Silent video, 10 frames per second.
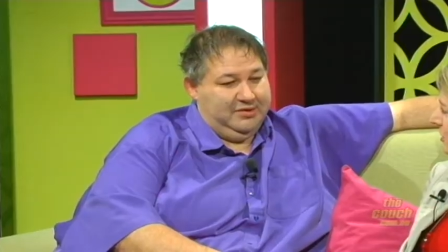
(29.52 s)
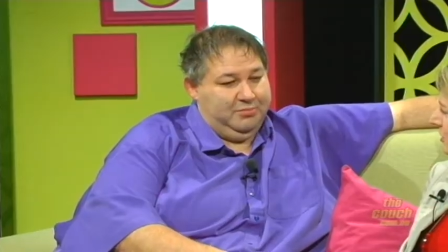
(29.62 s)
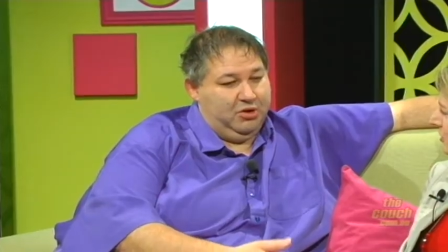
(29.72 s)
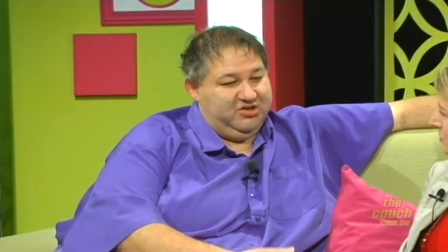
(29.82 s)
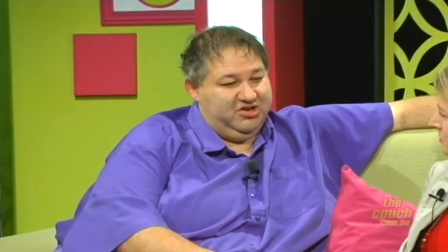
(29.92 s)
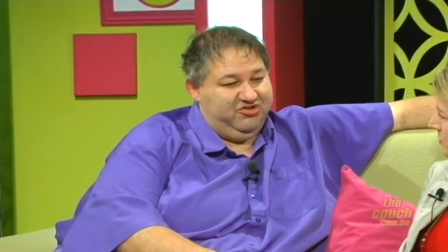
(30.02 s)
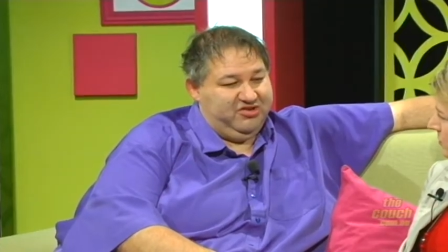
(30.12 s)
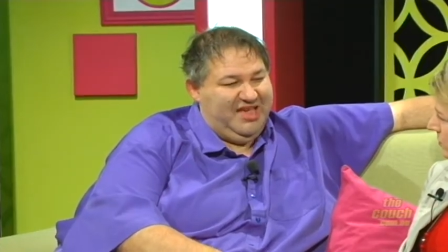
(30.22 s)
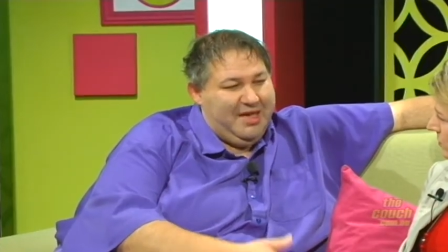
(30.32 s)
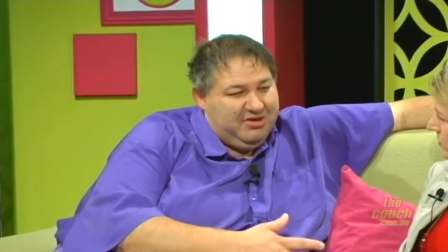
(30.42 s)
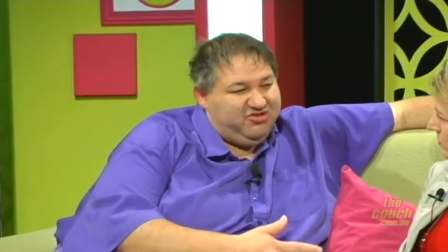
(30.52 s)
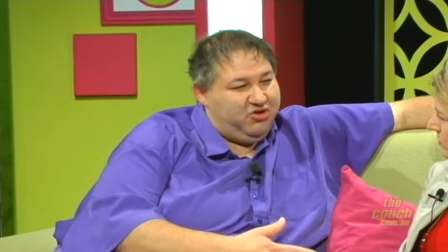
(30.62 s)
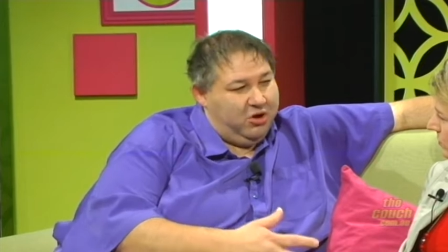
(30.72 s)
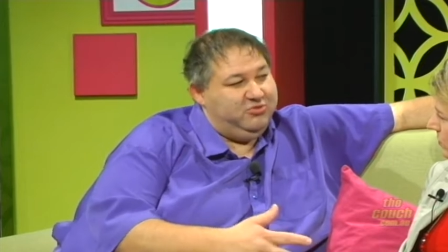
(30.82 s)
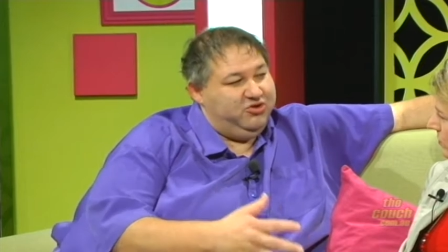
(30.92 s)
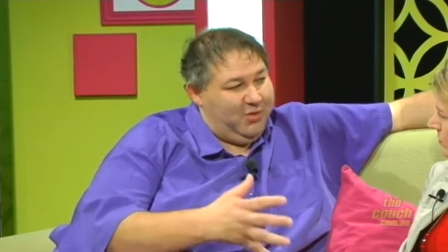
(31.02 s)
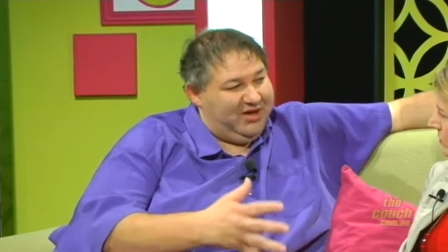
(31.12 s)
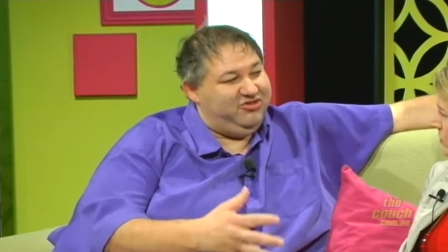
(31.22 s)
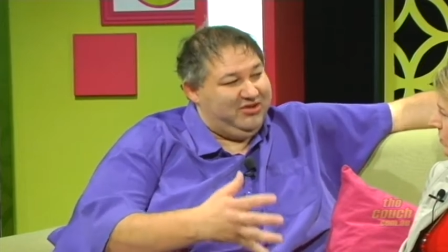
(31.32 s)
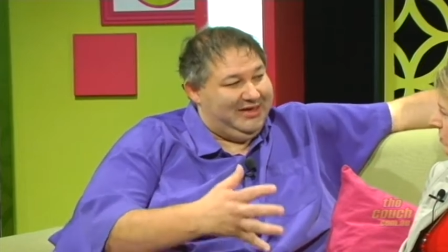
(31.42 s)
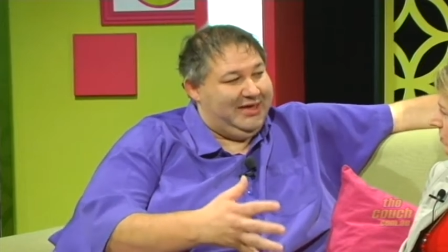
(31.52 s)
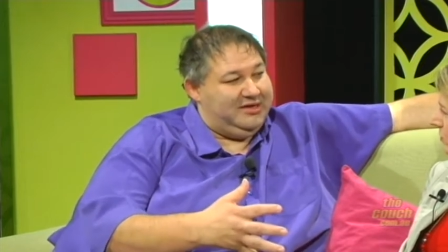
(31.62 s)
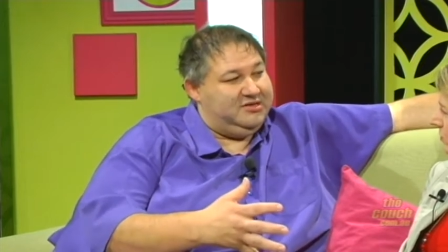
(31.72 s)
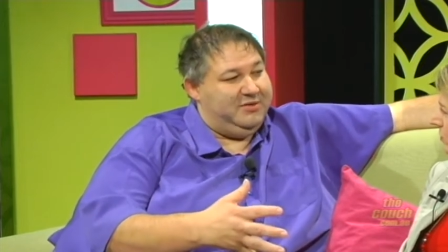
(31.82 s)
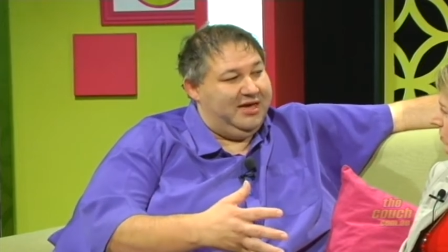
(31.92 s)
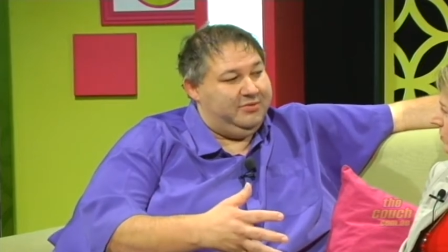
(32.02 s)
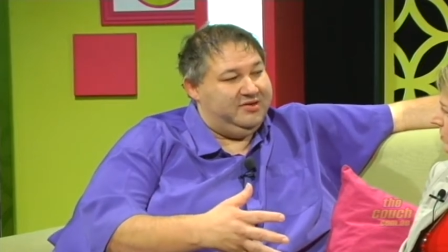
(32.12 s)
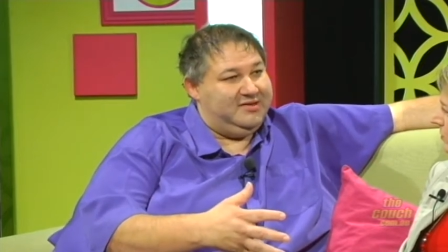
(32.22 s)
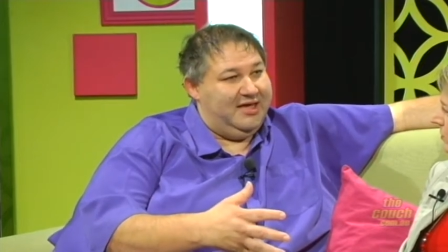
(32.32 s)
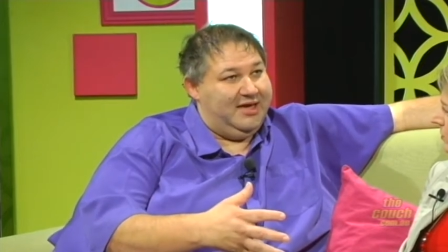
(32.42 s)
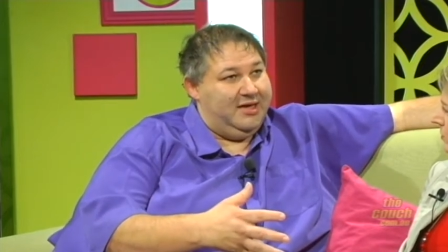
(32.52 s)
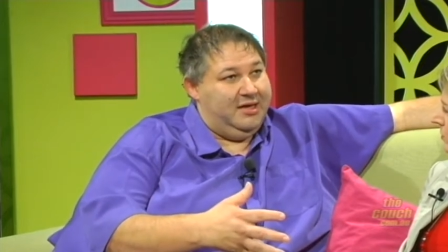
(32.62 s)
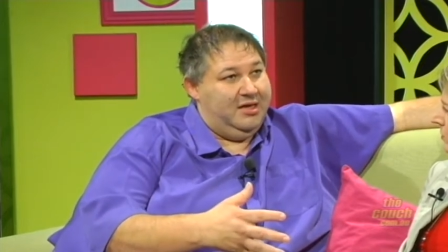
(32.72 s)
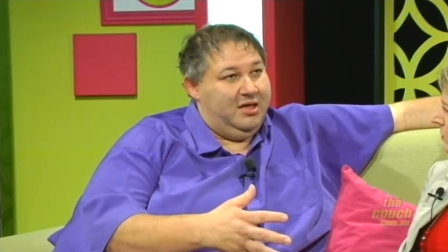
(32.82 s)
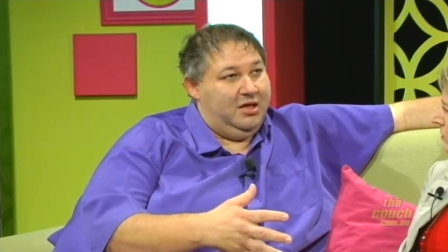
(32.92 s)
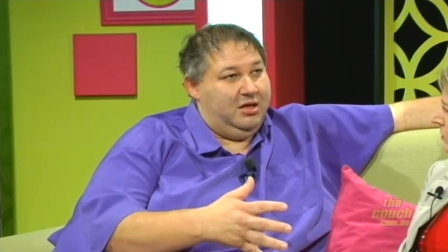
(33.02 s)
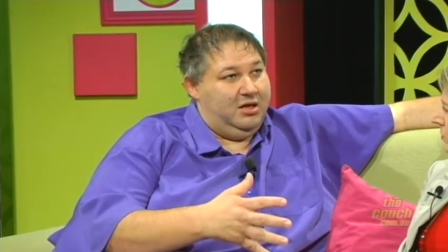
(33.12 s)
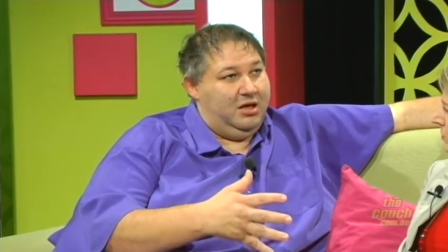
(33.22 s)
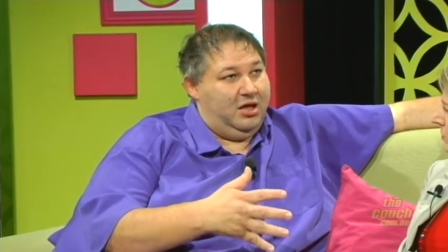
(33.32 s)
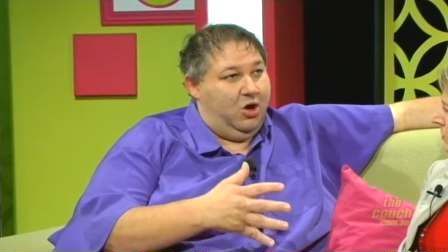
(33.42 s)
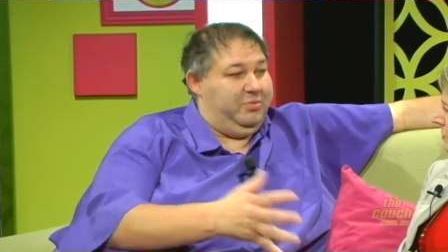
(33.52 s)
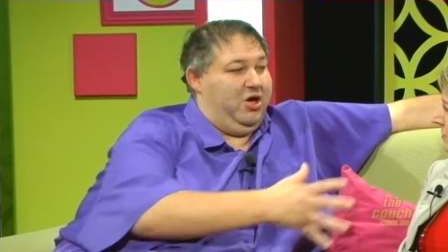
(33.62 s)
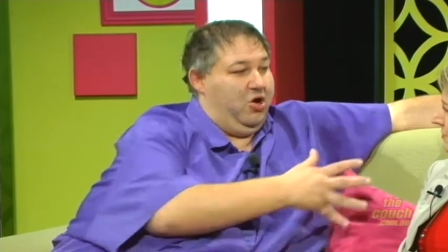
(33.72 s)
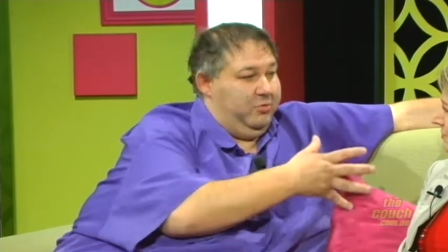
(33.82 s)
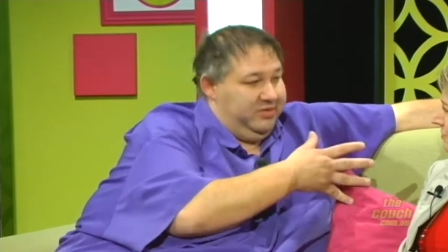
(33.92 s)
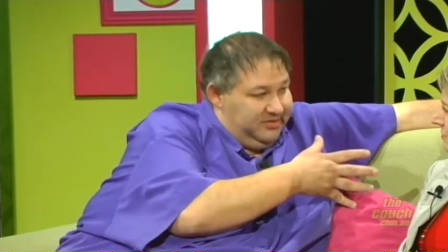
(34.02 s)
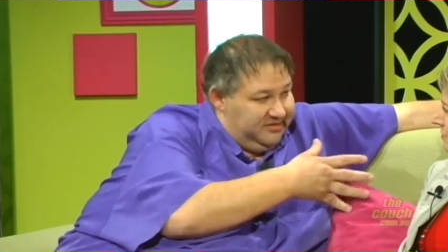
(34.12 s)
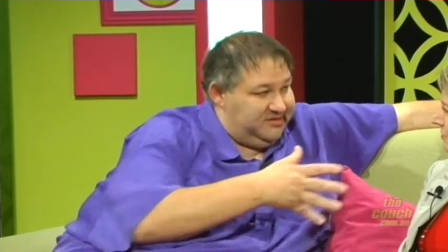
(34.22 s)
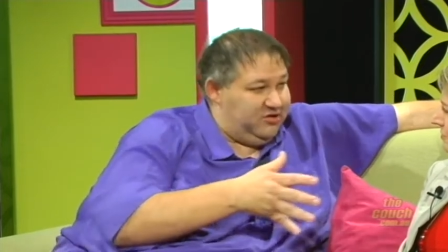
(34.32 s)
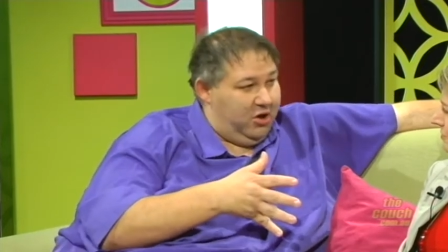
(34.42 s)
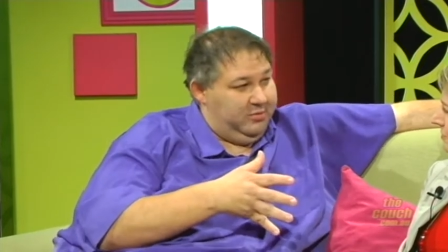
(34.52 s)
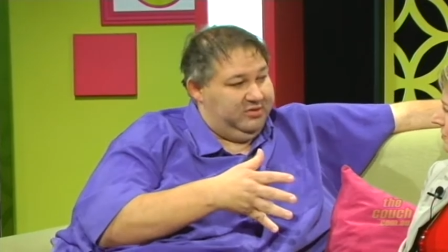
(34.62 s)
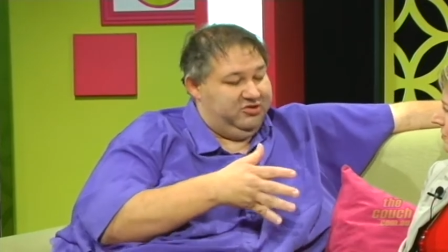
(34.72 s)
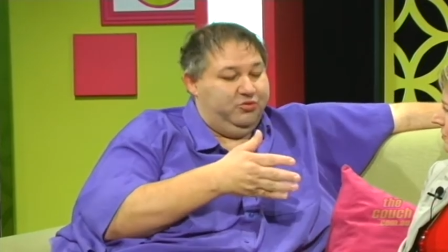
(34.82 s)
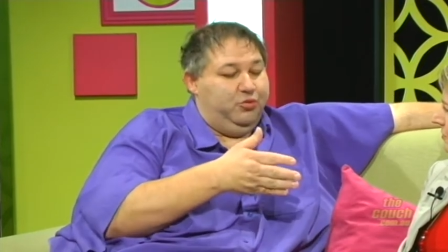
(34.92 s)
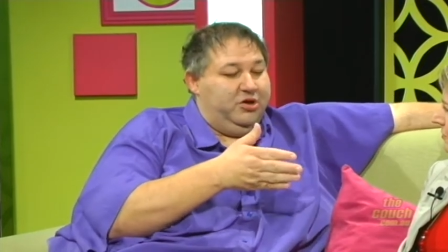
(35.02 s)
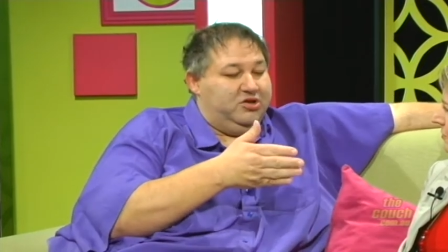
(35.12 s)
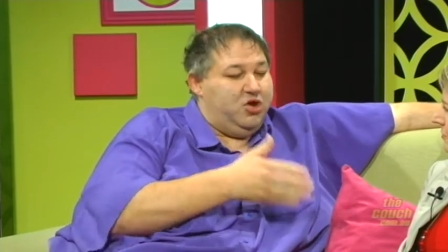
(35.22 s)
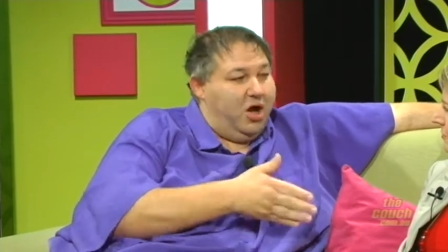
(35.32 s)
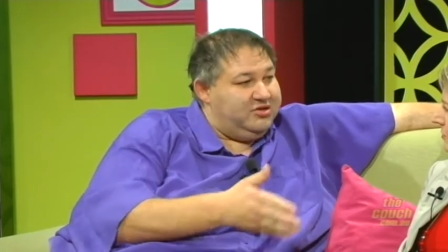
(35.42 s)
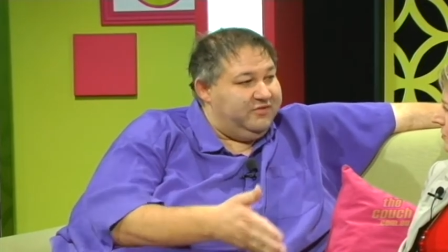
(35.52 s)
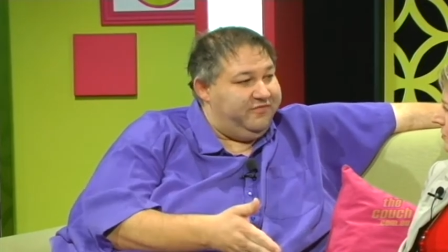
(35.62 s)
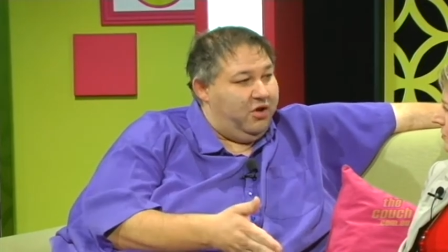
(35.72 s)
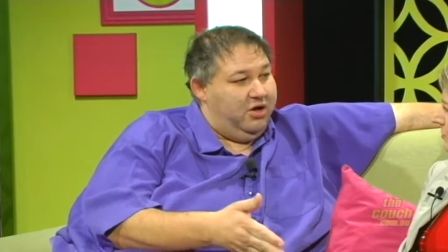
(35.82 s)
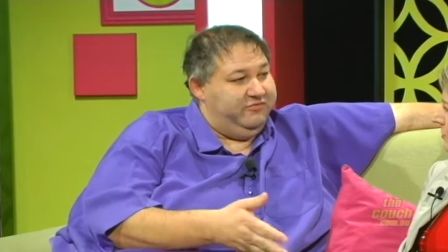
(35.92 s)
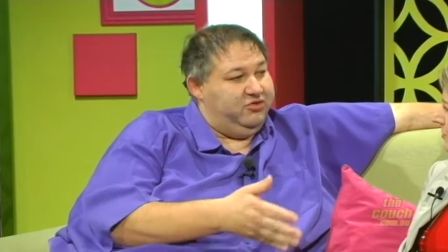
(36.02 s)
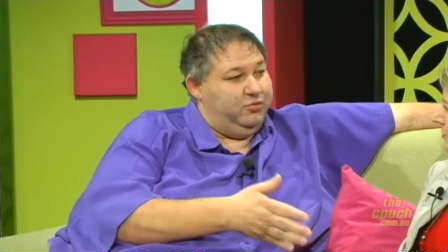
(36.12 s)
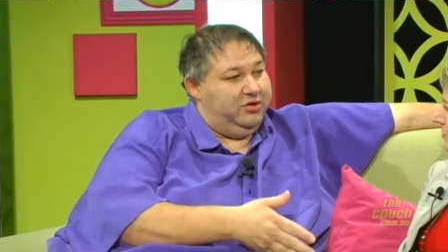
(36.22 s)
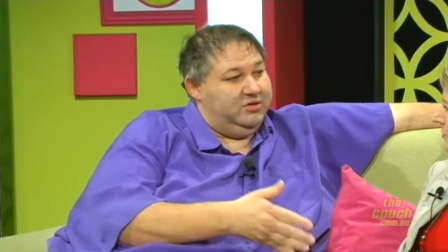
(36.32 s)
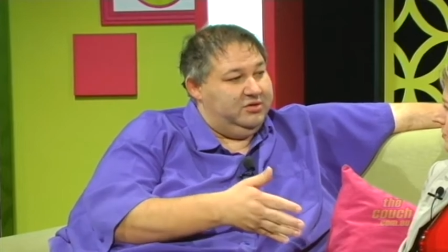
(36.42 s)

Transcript: politicians, how much time do you actually get to be able to say, "I'll be home at this time"? Do you work nine to five? Do you work?